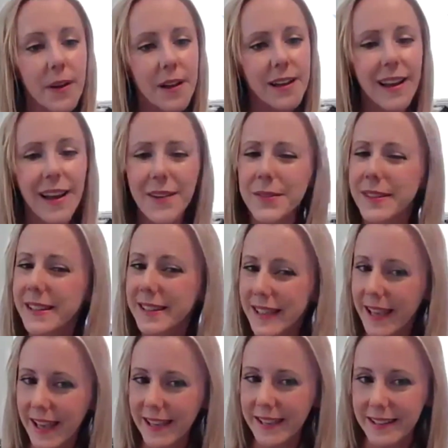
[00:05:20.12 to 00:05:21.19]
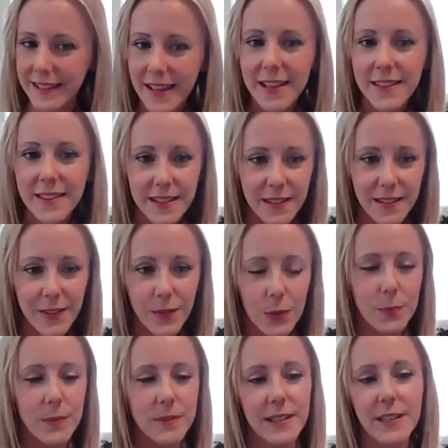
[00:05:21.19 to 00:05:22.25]
But I was like, hey, these
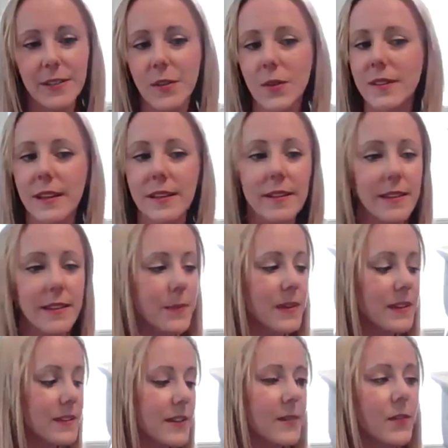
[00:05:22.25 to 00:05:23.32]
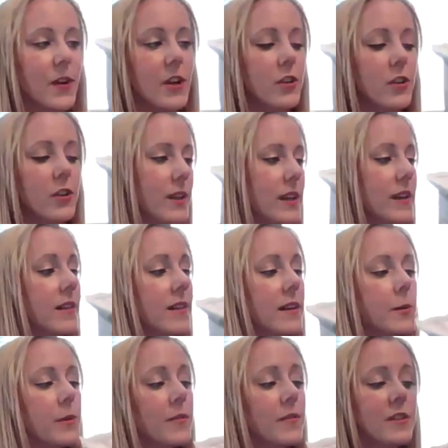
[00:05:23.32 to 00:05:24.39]
sweet potatoes, that's something different, unique, a
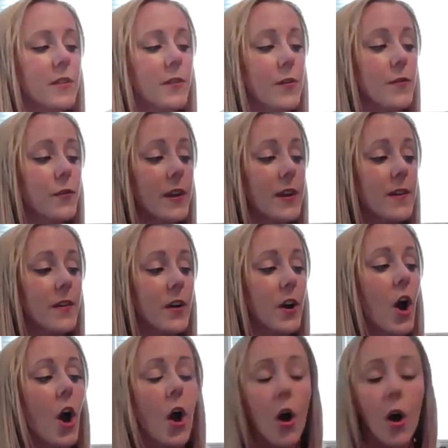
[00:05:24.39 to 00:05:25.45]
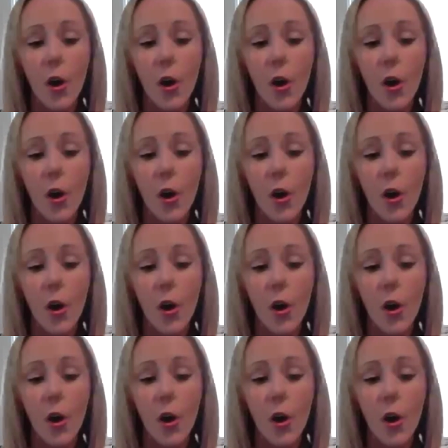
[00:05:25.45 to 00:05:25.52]
little bit of a different flavor.